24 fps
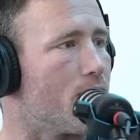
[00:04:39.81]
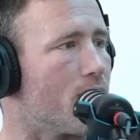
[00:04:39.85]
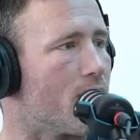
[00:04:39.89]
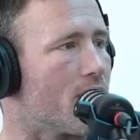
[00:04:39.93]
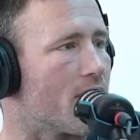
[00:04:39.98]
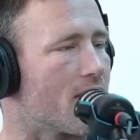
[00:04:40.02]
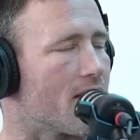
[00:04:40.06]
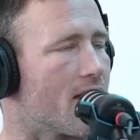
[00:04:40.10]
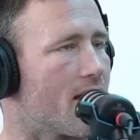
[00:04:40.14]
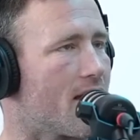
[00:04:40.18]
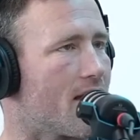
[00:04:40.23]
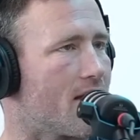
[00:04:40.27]

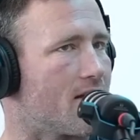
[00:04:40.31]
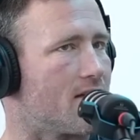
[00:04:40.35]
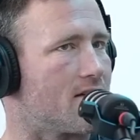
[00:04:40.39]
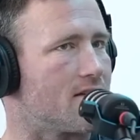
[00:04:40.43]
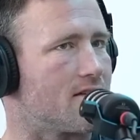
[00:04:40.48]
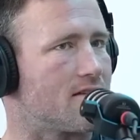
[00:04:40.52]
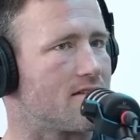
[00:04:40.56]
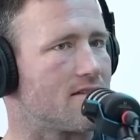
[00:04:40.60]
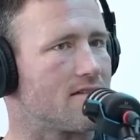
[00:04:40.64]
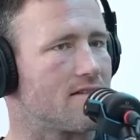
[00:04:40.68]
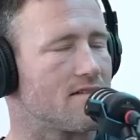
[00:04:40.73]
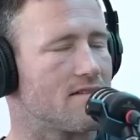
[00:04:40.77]
and
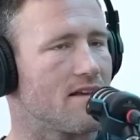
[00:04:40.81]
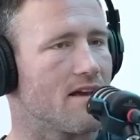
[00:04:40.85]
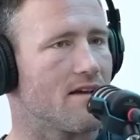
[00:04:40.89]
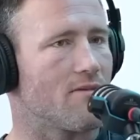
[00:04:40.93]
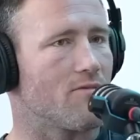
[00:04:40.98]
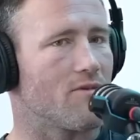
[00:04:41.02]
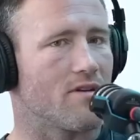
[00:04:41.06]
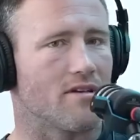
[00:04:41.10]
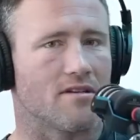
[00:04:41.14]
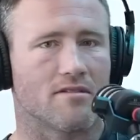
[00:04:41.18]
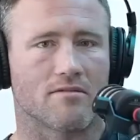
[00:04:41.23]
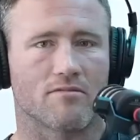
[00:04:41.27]

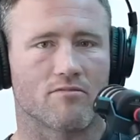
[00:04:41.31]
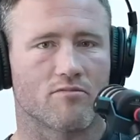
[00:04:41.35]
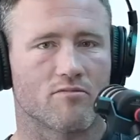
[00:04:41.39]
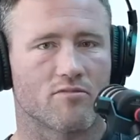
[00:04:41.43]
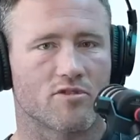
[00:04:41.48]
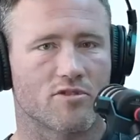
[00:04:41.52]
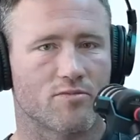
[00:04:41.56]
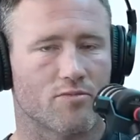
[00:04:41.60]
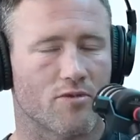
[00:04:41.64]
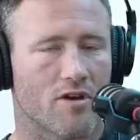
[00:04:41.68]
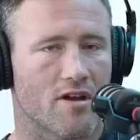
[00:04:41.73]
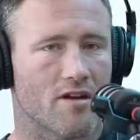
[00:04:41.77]
we
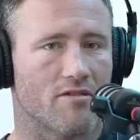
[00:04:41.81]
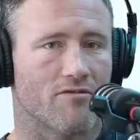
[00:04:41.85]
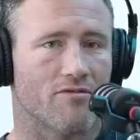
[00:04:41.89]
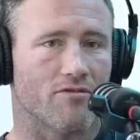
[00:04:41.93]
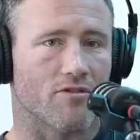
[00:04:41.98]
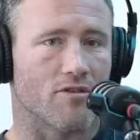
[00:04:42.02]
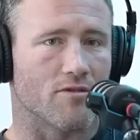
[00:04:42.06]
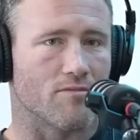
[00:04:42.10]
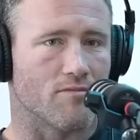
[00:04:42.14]
spread from